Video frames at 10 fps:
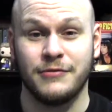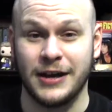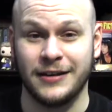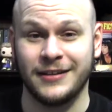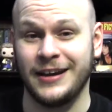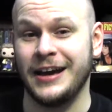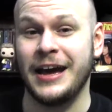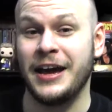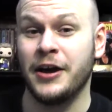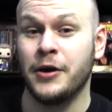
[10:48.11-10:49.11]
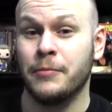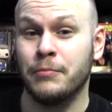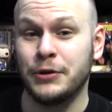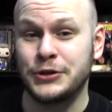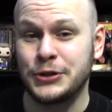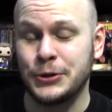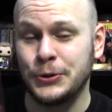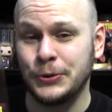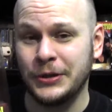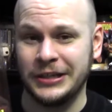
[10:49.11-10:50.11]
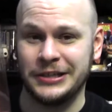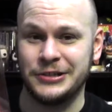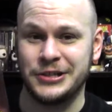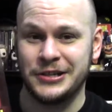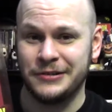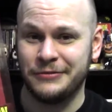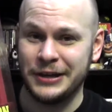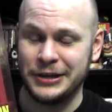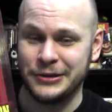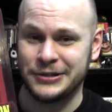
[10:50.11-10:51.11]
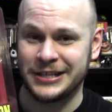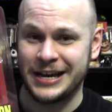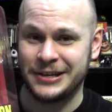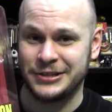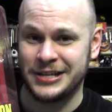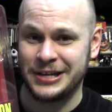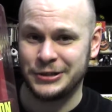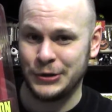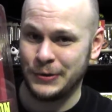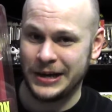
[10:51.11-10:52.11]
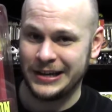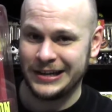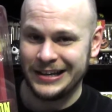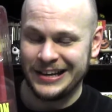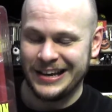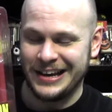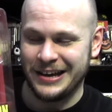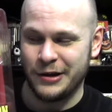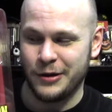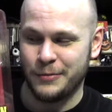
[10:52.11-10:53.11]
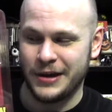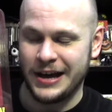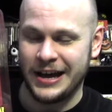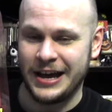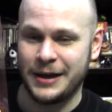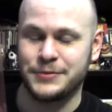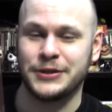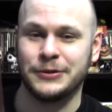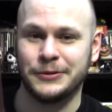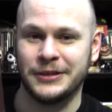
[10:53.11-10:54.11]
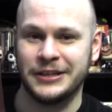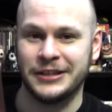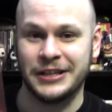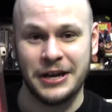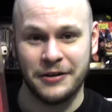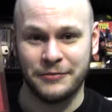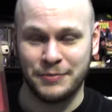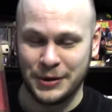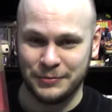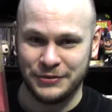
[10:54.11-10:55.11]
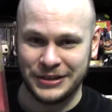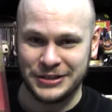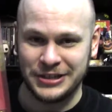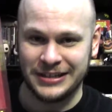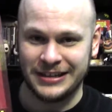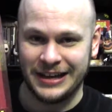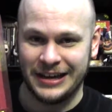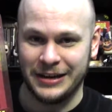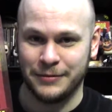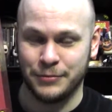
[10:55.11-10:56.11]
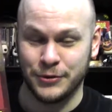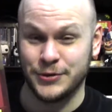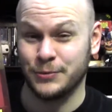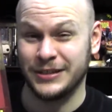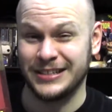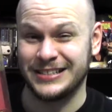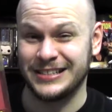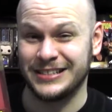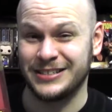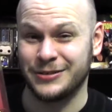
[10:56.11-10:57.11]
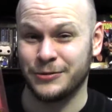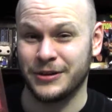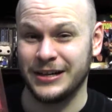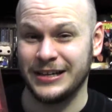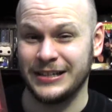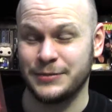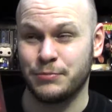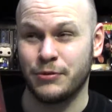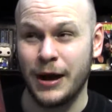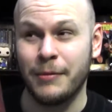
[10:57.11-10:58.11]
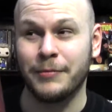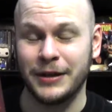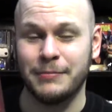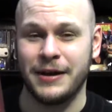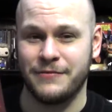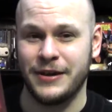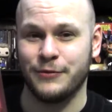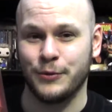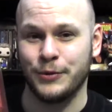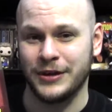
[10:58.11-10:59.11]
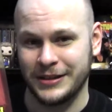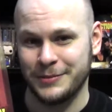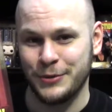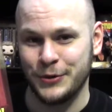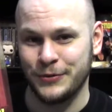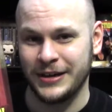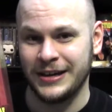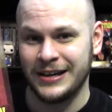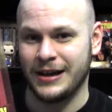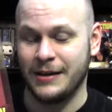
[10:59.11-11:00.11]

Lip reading: Finally, a Butch Coolidge figure / statuette. I absolutely love Pulp Fiction, and Bruce Willis's story is probably my favorite one in the movie.